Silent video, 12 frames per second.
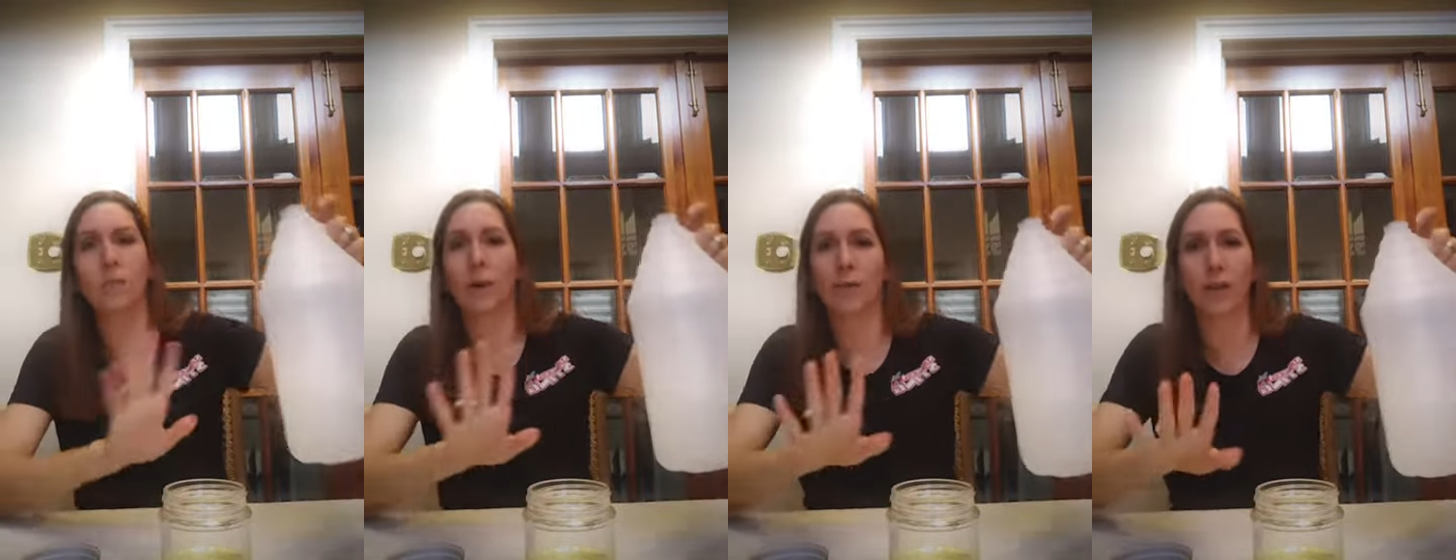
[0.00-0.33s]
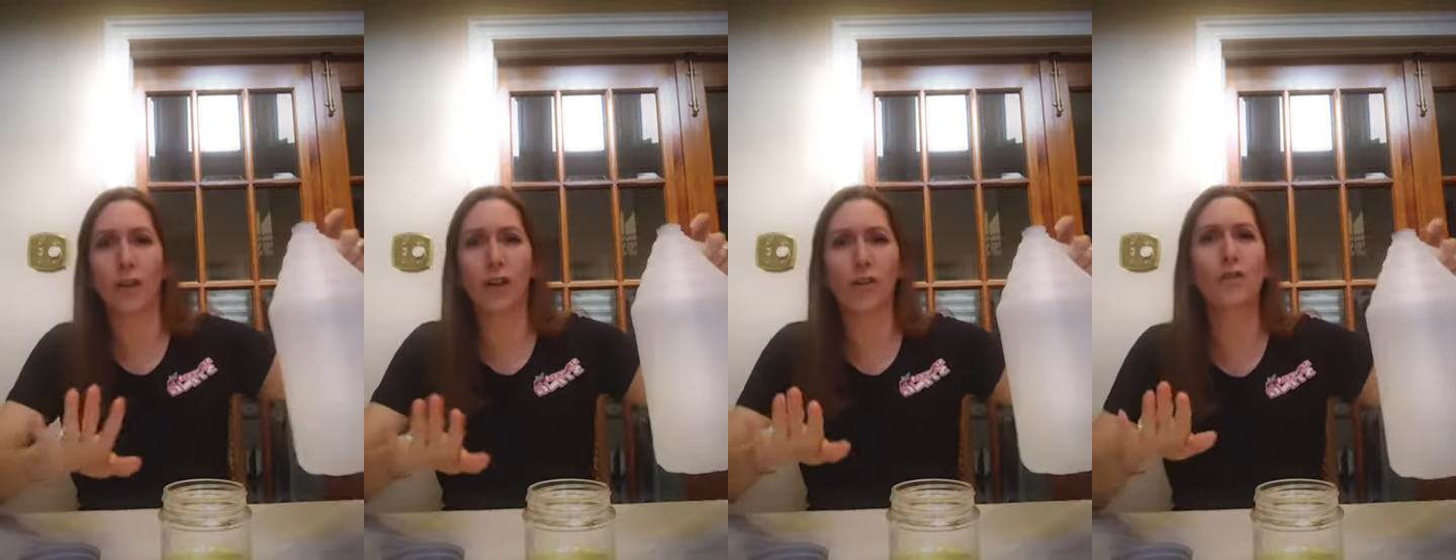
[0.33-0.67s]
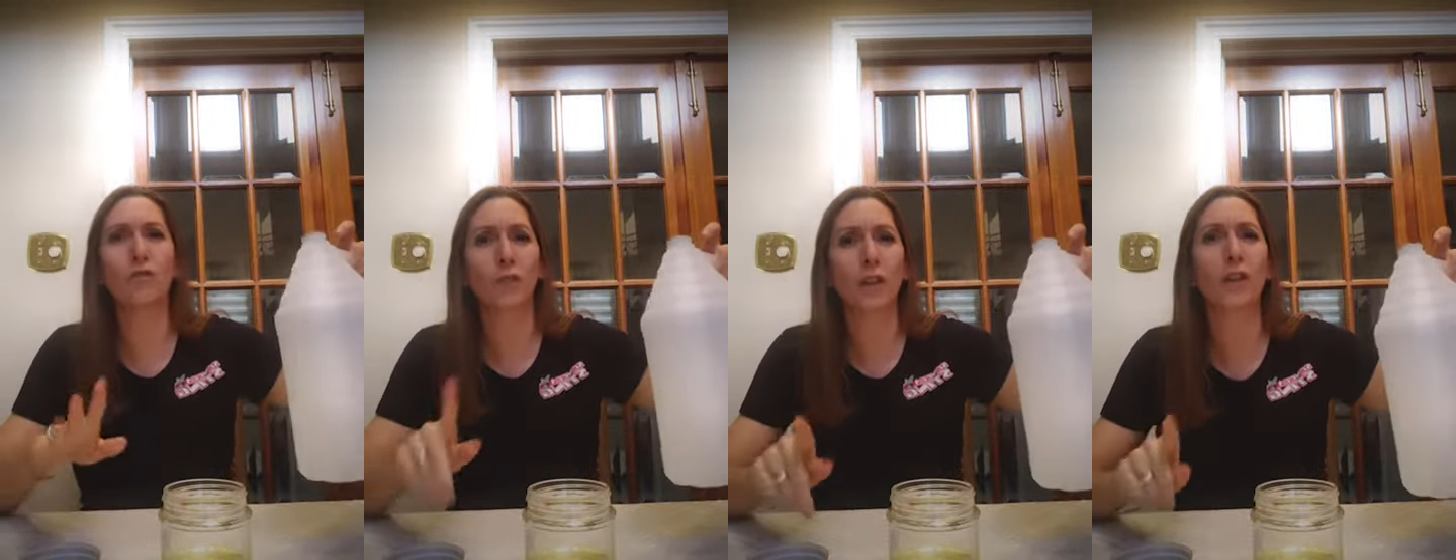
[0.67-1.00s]
but vinegar is a
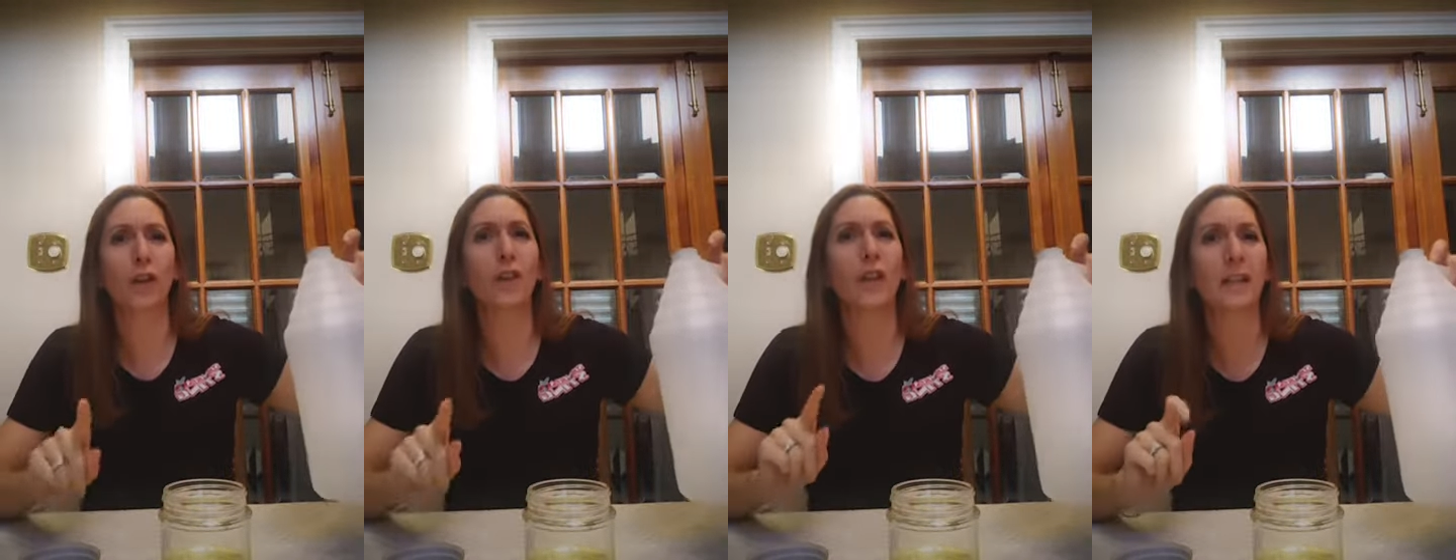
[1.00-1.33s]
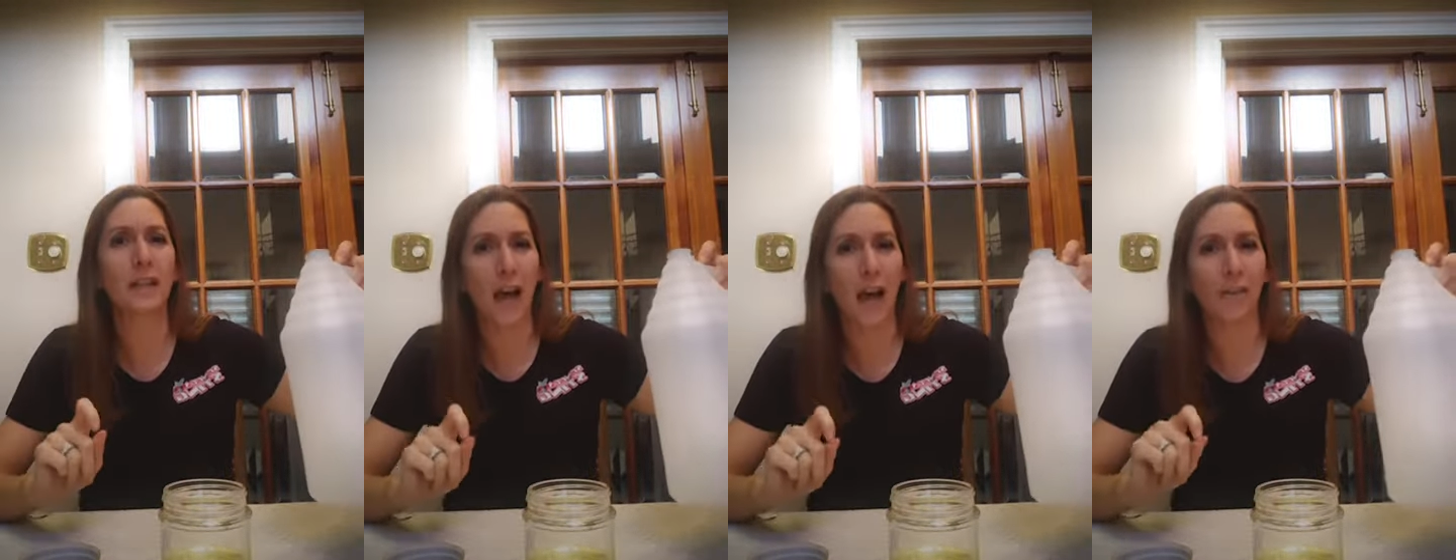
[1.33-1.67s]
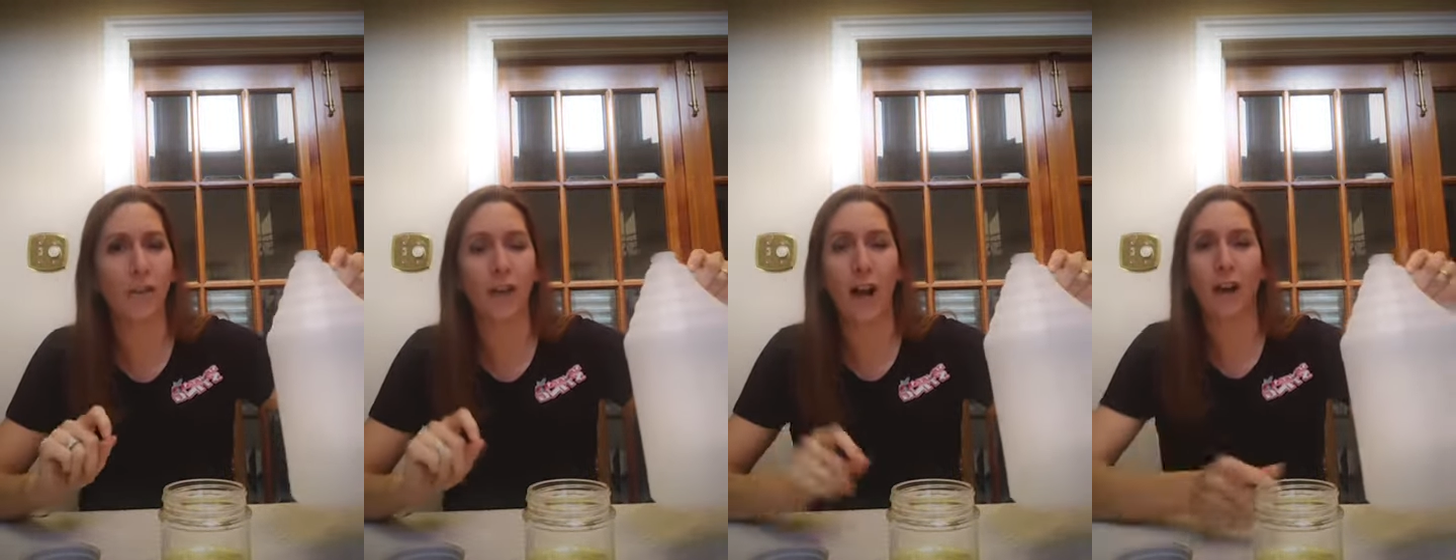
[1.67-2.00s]
really good thing to have in
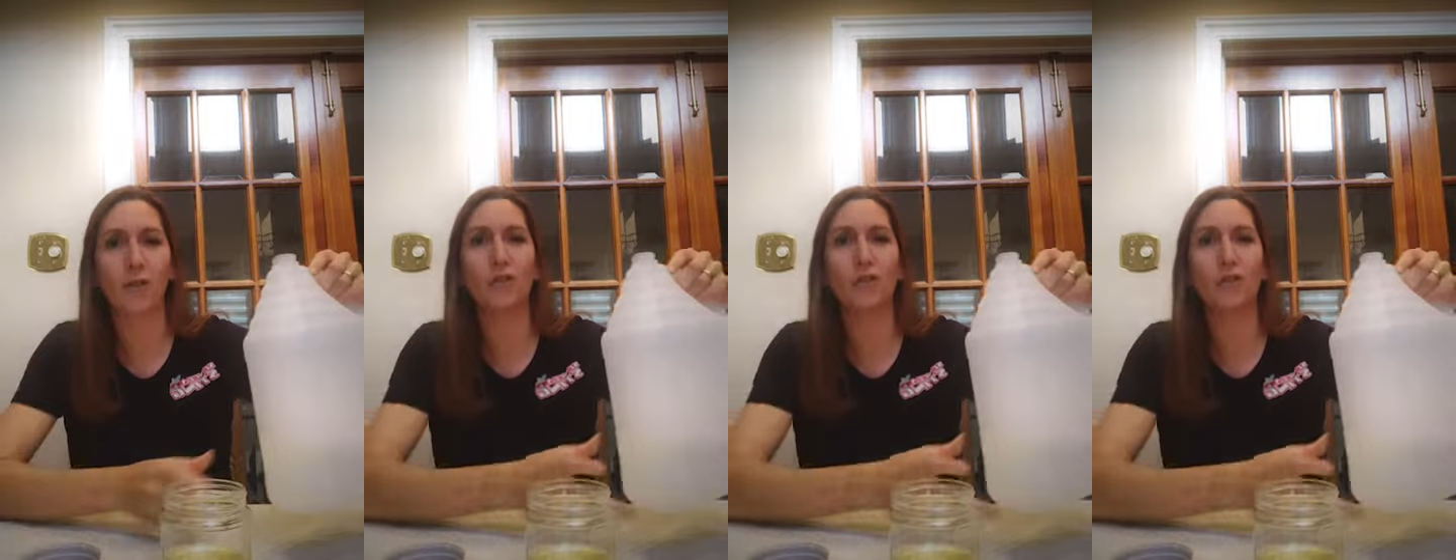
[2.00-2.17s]
your house.